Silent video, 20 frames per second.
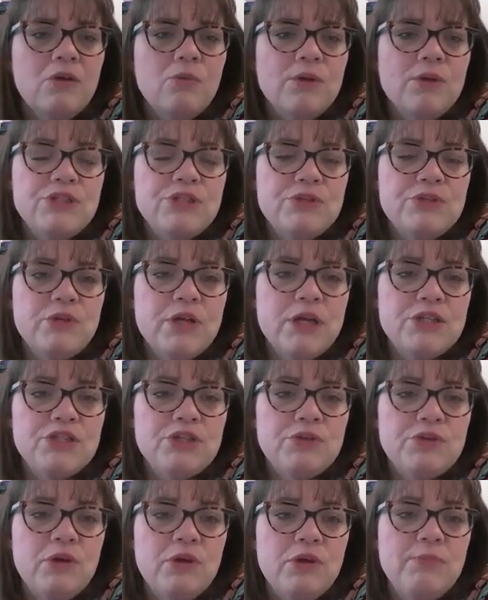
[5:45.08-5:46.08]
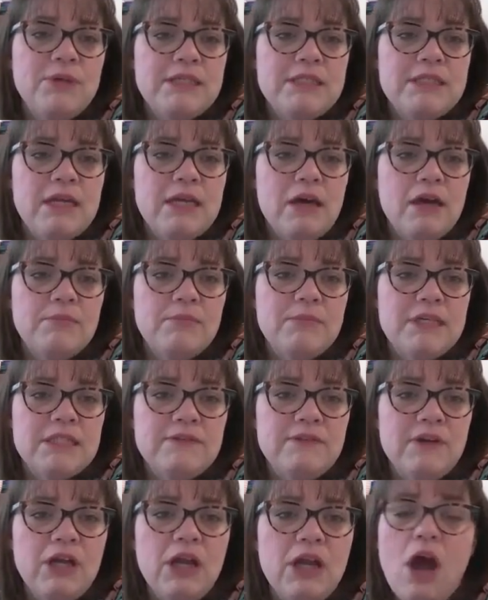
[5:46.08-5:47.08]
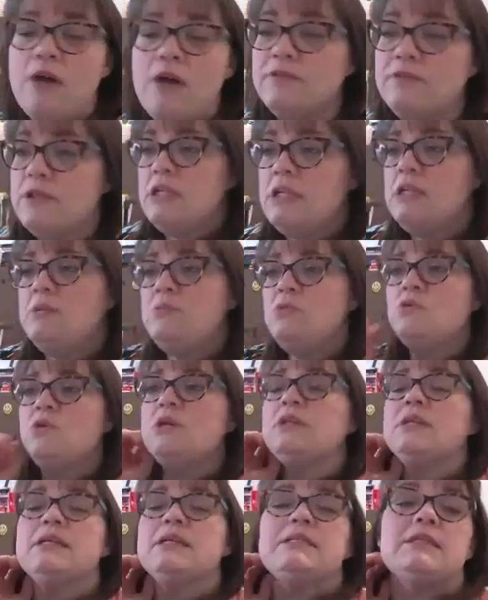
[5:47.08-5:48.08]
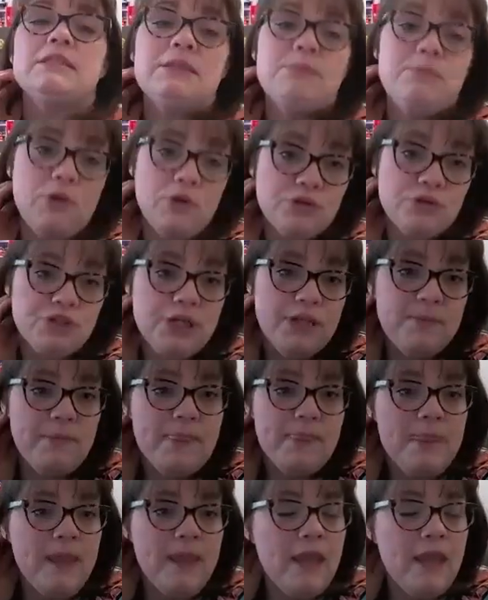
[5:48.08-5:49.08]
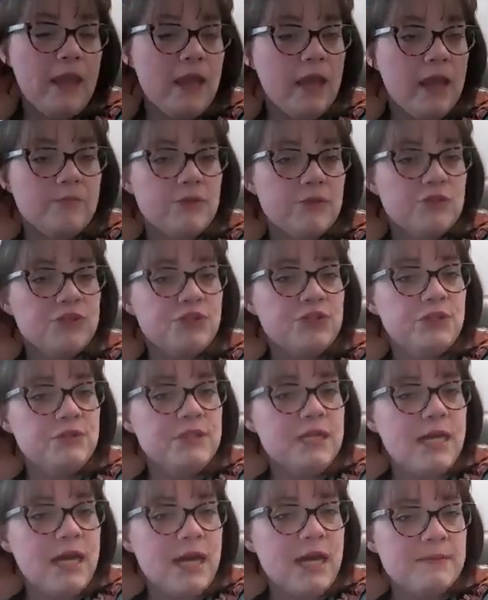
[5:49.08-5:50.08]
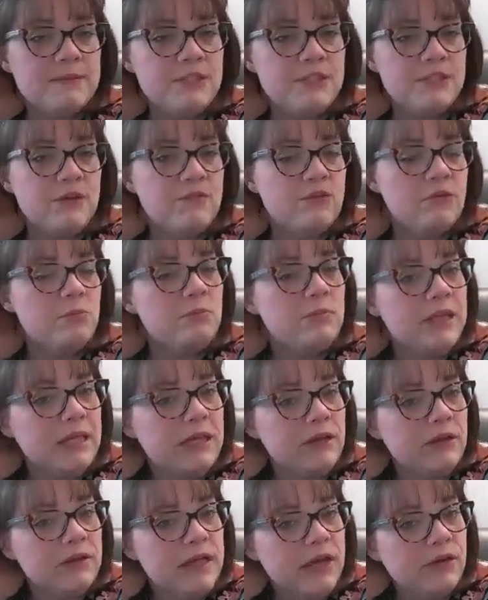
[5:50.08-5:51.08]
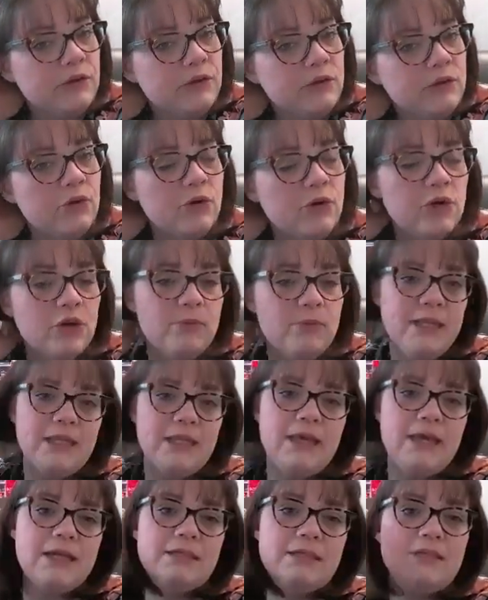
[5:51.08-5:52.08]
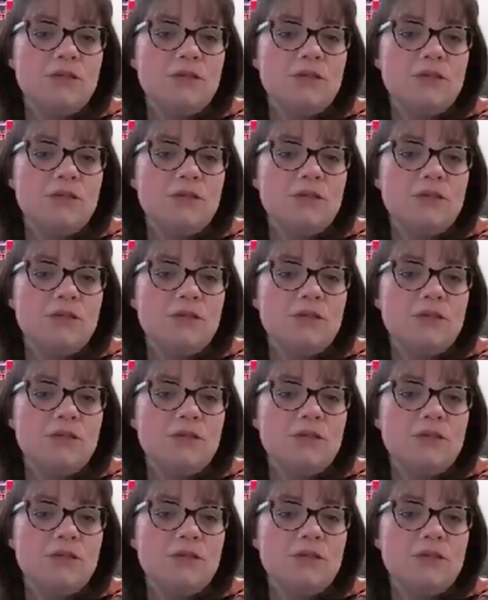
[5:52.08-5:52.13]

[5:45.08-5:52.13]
do episiotomies very often anymore unless it's emergent. And there's two types. You have a medial lateral or your midline.